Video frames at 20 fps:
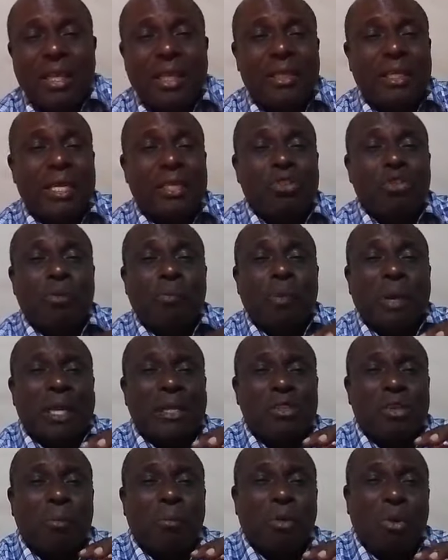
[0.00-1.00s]
it tends to bring
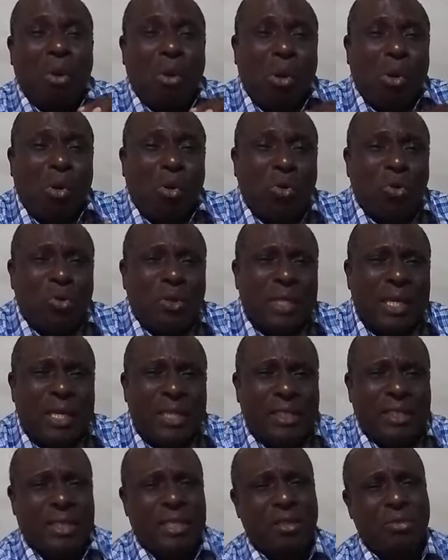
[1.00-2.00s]
some
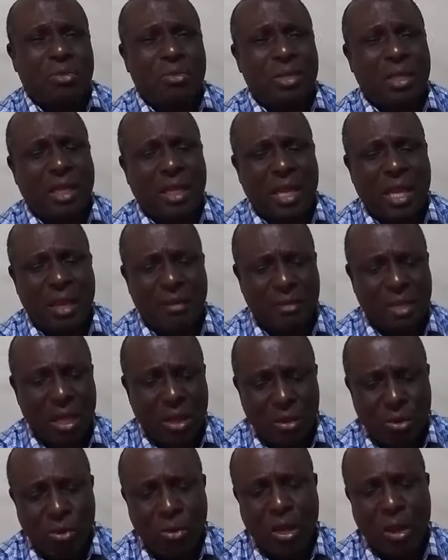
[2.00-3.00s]
coldness into their lives.
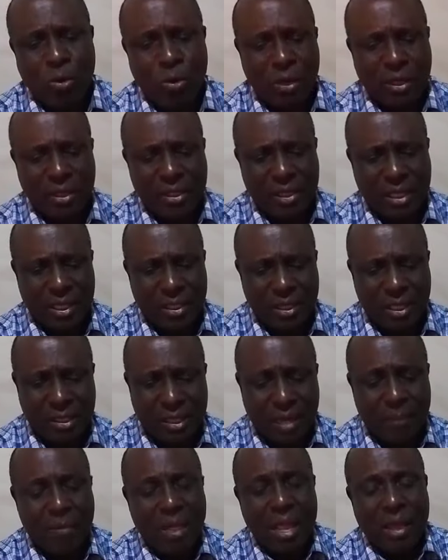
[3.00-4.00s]
Look at what he says. He
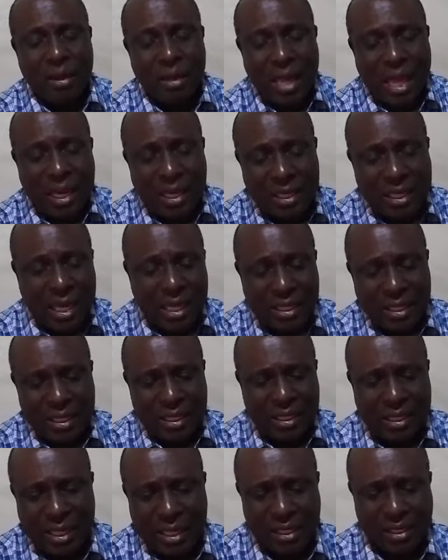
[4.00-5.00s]
said, neither
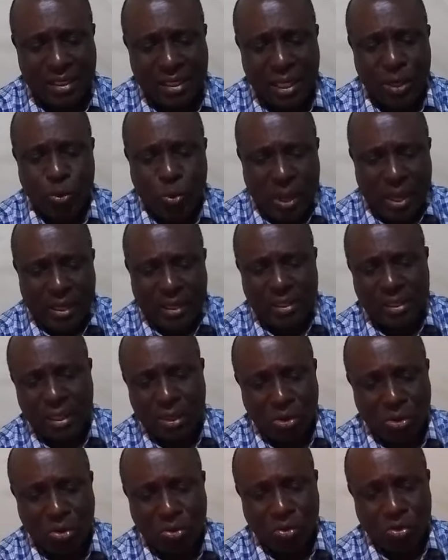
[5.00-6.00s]
did they say, where is the
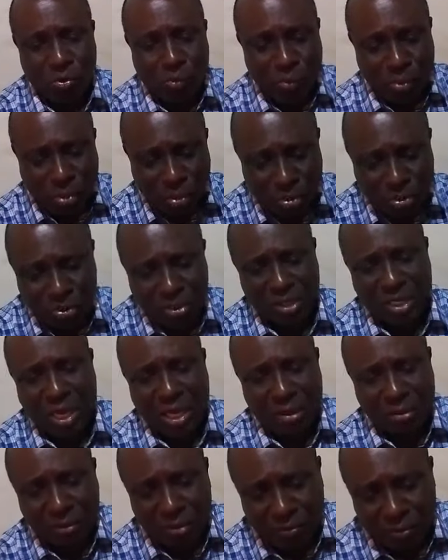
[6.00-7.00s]
Lord who brought us
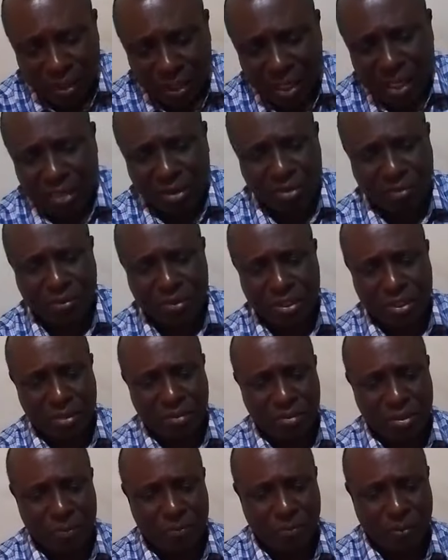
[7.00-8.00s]
out of the land of
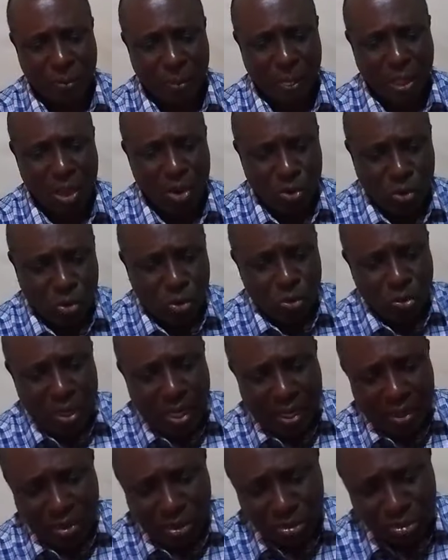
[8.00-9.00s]
Egypt, who
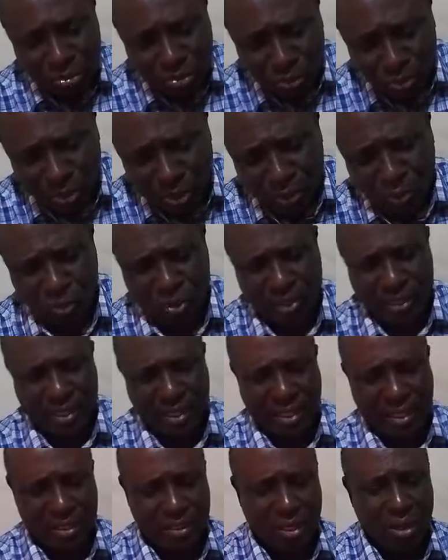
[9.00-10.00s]
led us through the
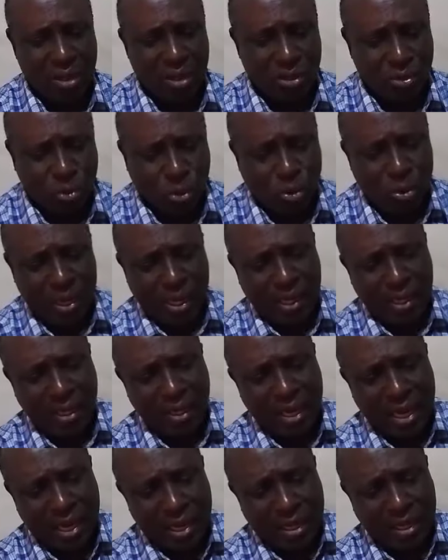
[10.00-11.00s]
wilderness, through a
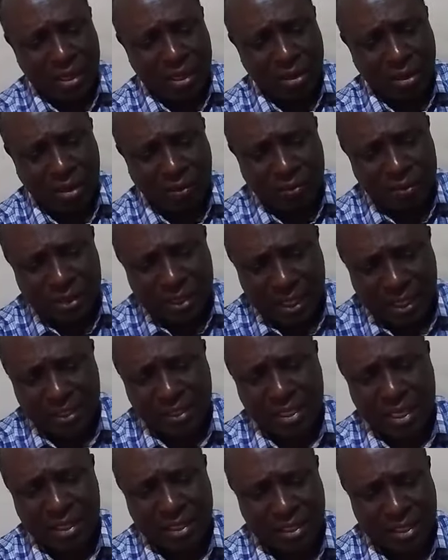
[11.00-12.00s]
land of
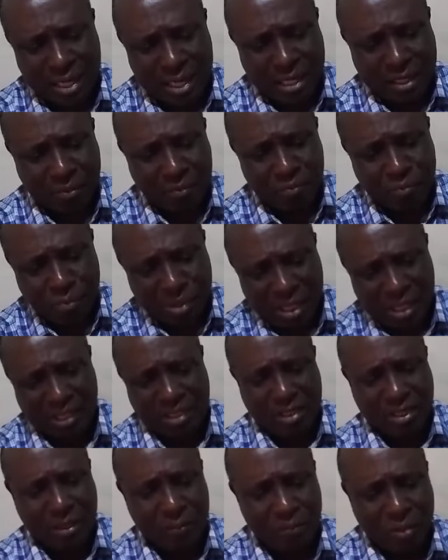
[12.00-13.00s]
deserts and
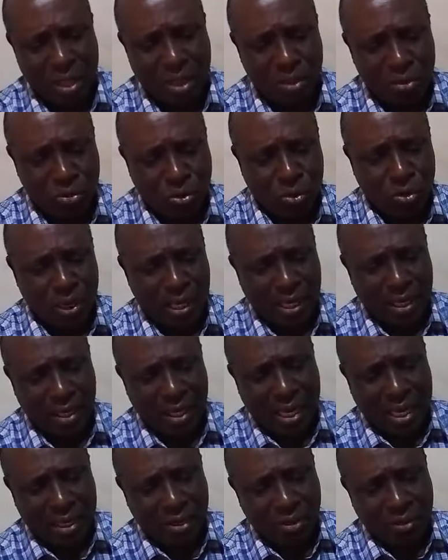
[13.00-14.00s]
pits, through a
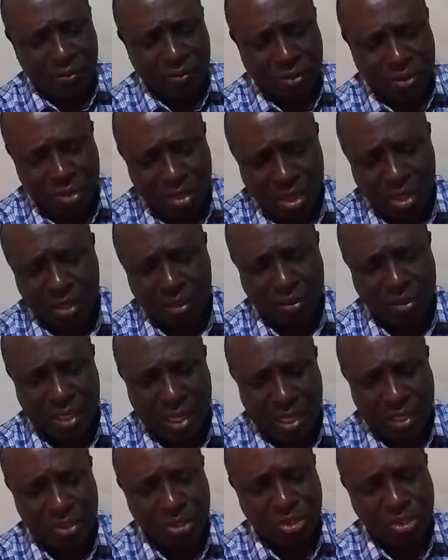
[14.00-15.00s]
land of drought
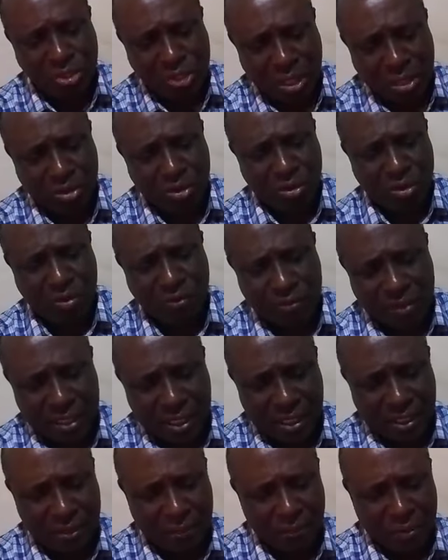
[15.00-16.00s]
and shadow of
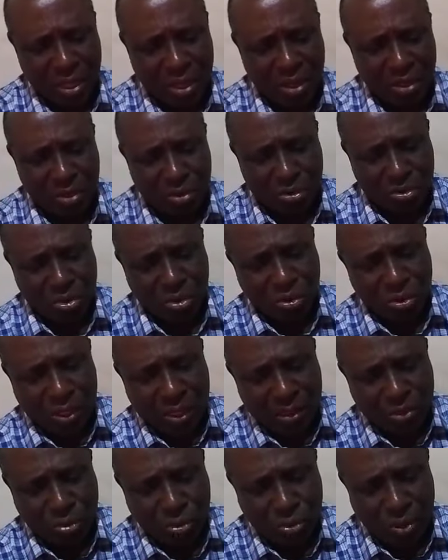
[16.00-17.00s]
death,
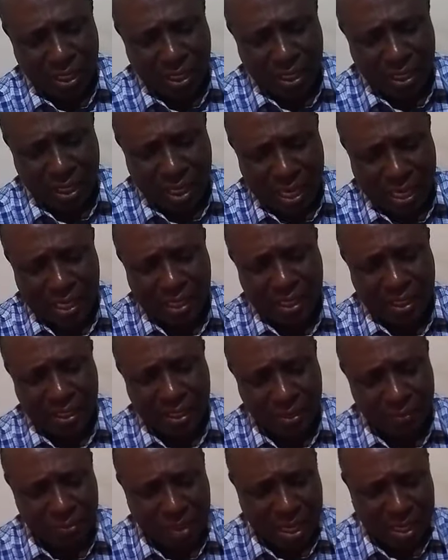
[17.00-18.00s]
through a
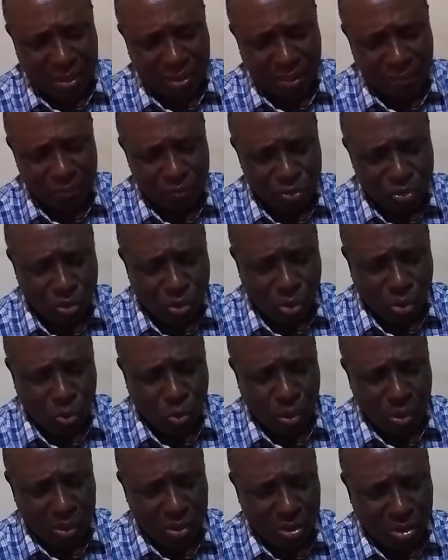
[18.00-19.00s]
land that no
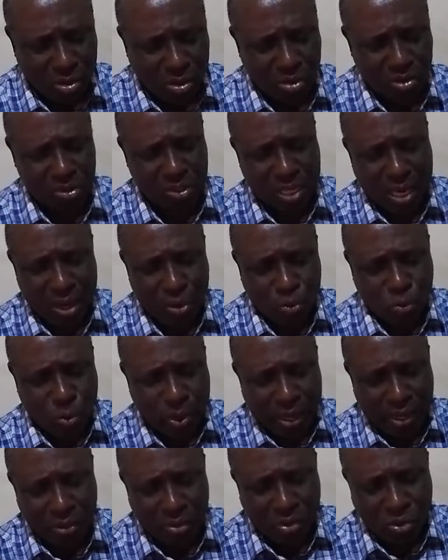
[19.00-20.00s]
one crossed and
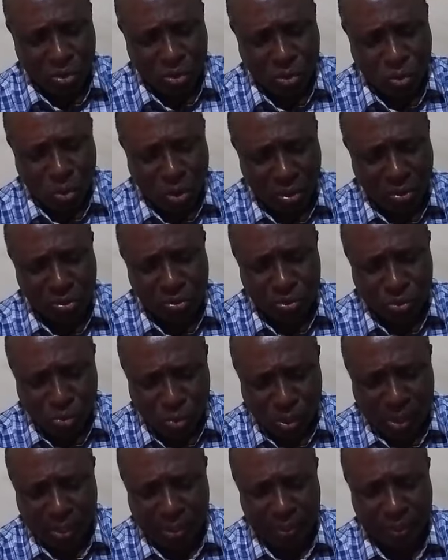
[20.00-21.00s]
where no one
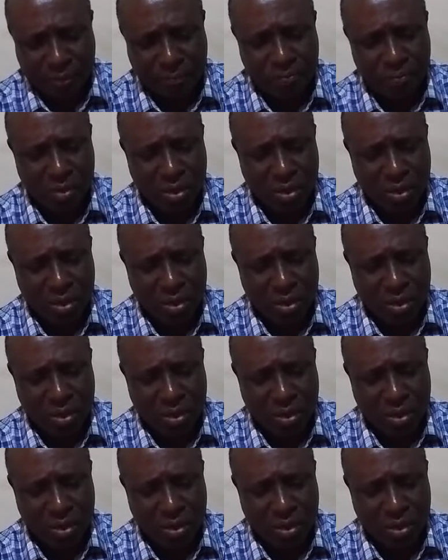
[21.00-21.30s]
dwelt.